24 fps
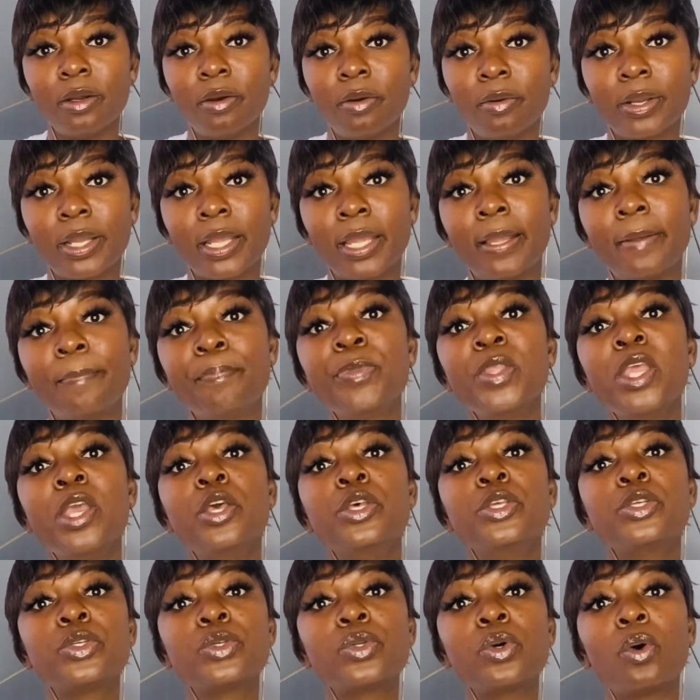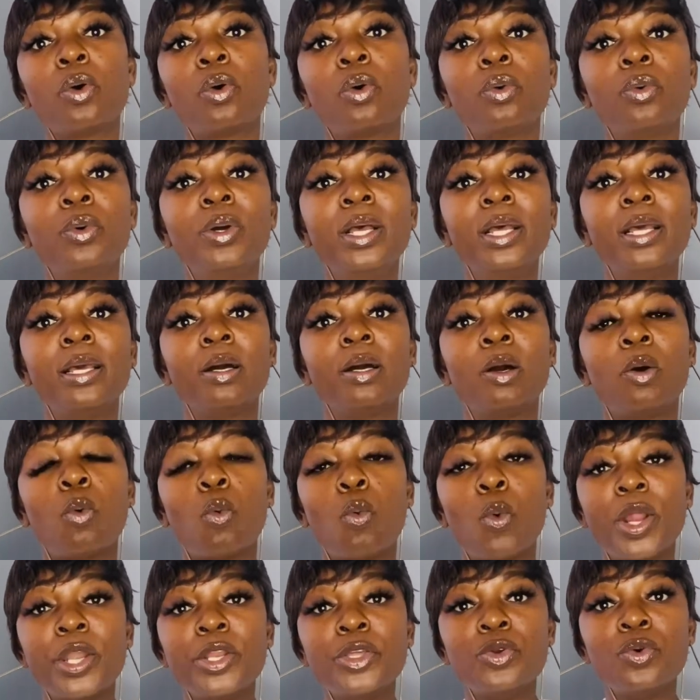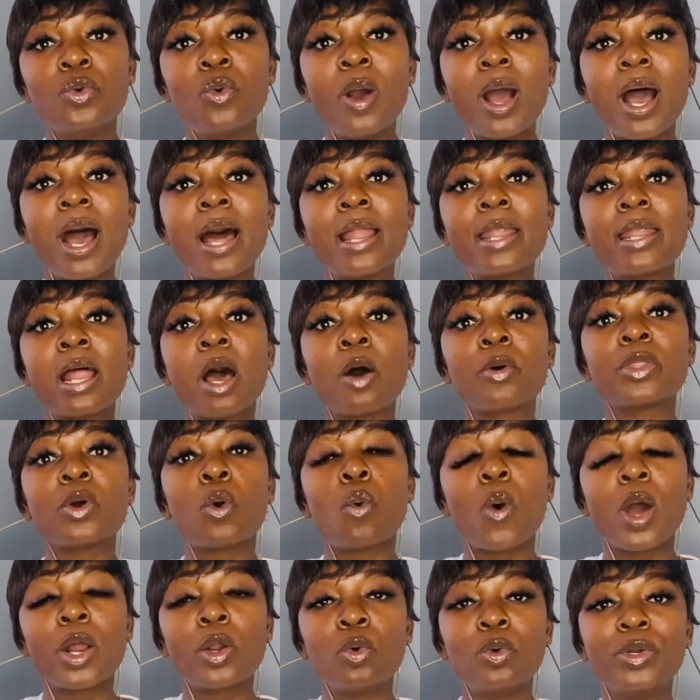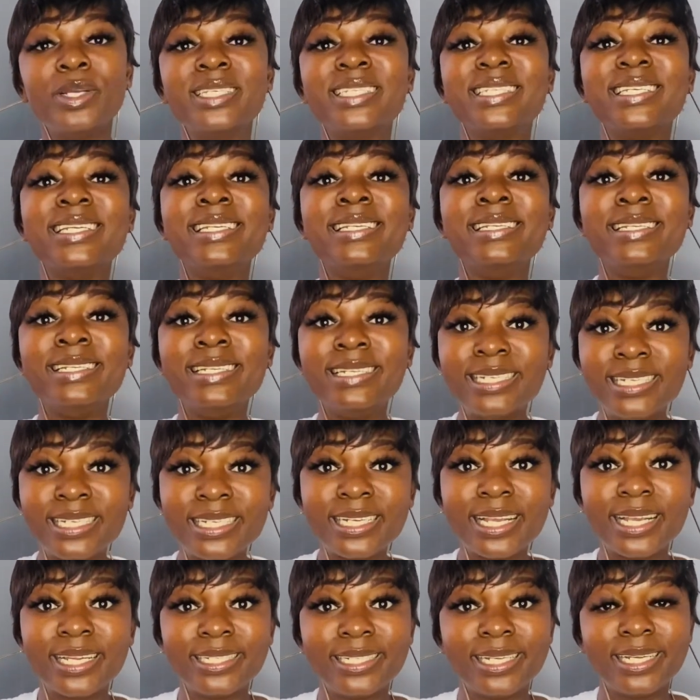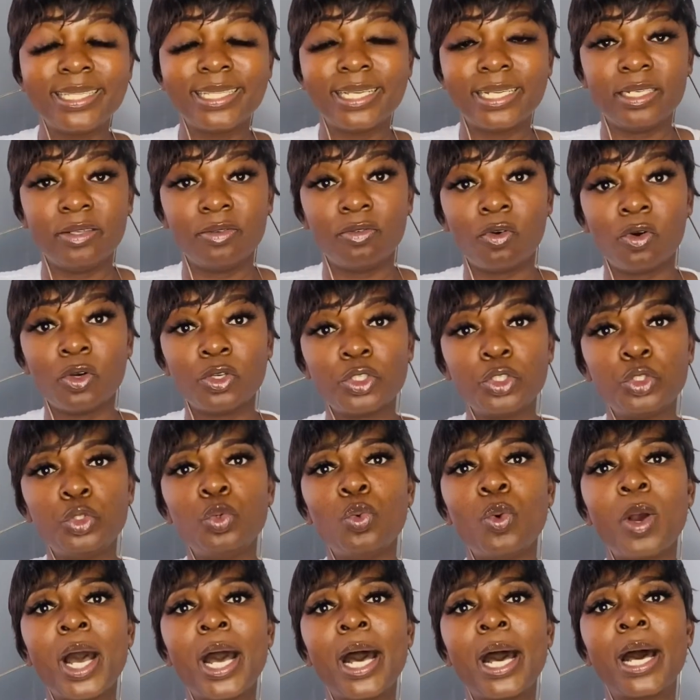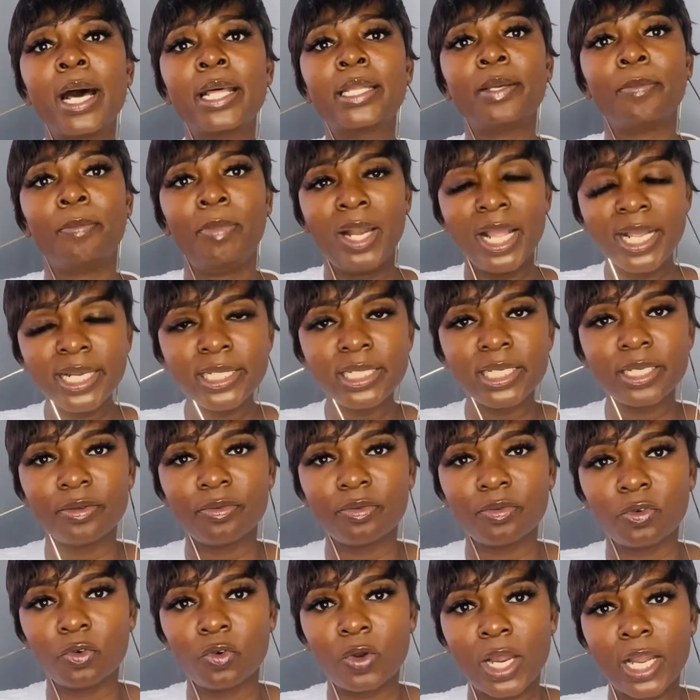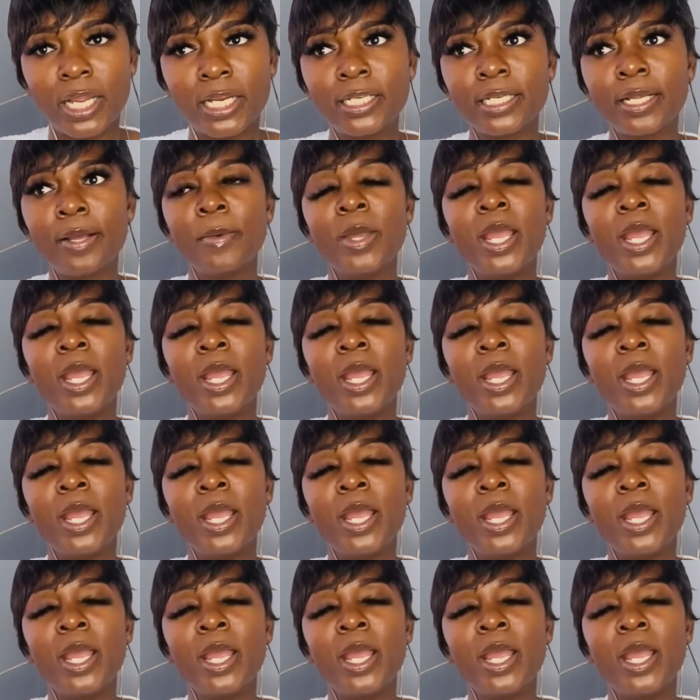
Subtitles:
Okay, so when you are now the one who is initiating the divorce, you are the plaintiff, right?